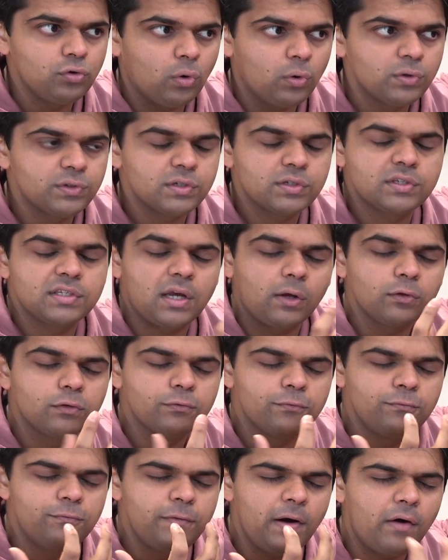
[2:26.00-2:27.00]
doors sound
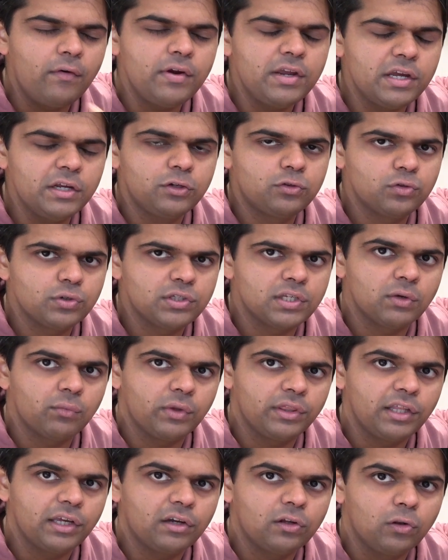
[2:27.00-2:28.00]
very interesting
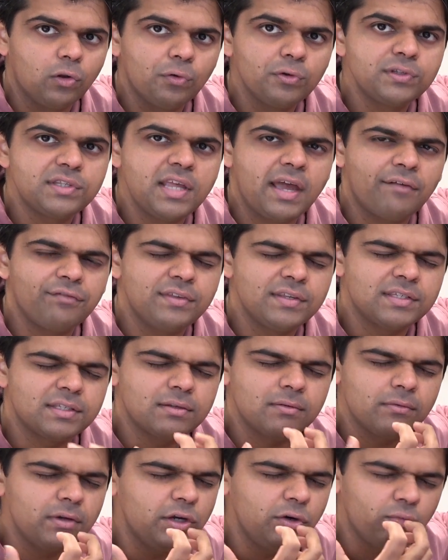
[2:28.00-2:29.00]
when they close. They have this
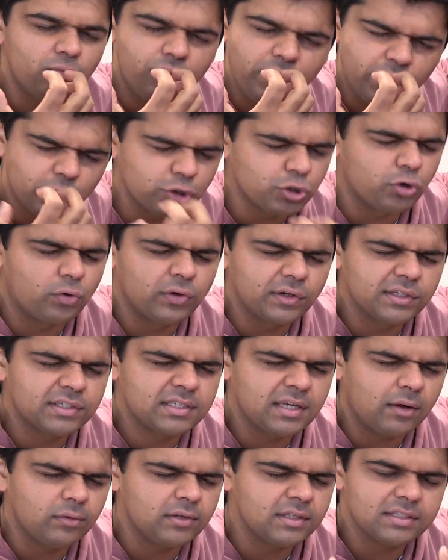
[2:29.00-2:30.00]
reassuring
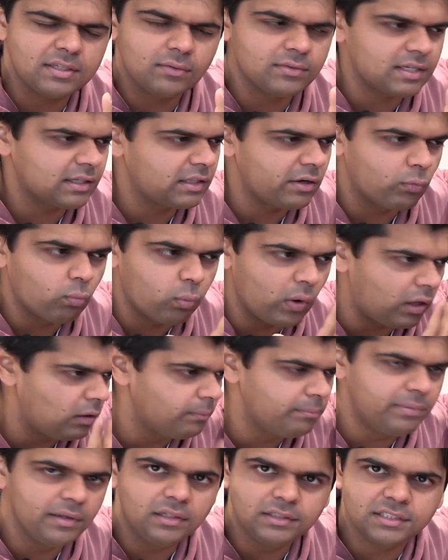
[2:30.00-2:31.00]
sound. It sounds like they're well
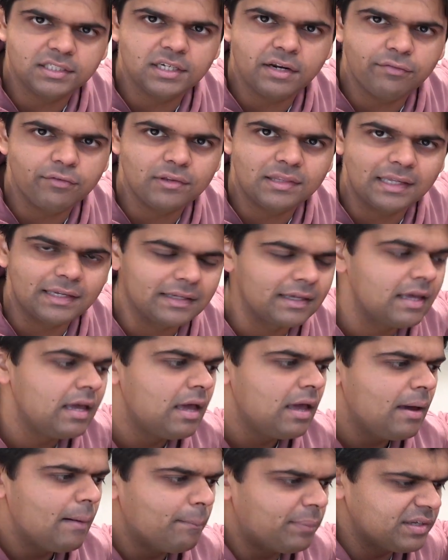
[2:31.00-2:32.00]
built and everything.
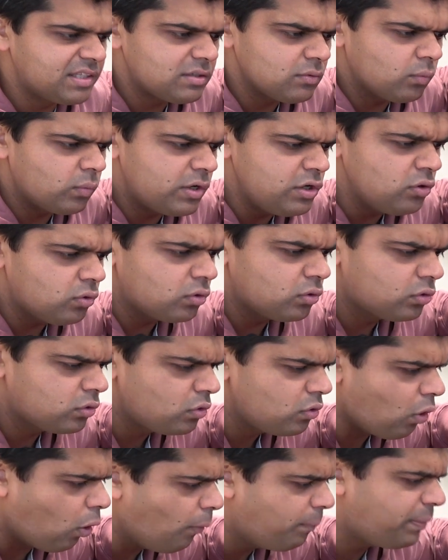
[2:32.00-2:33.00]
But when you
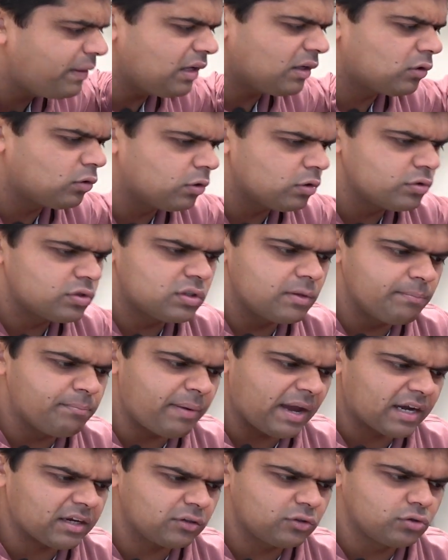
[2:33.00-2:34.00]
open and close the
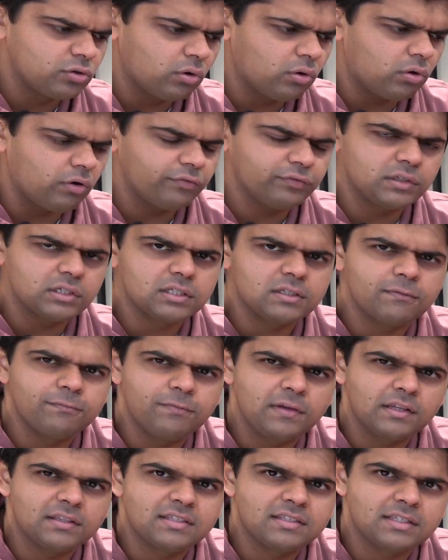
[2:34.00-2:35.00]
back door of this
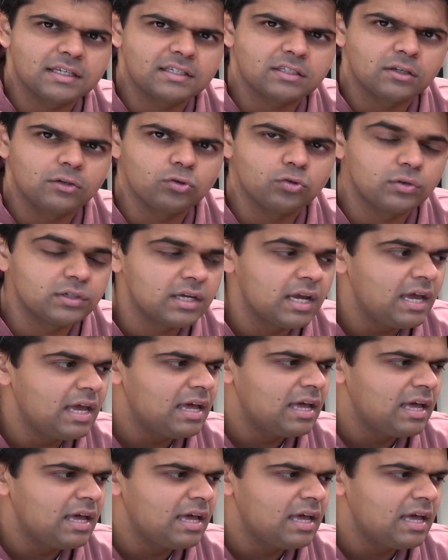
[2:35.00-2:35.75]
Fiat 600,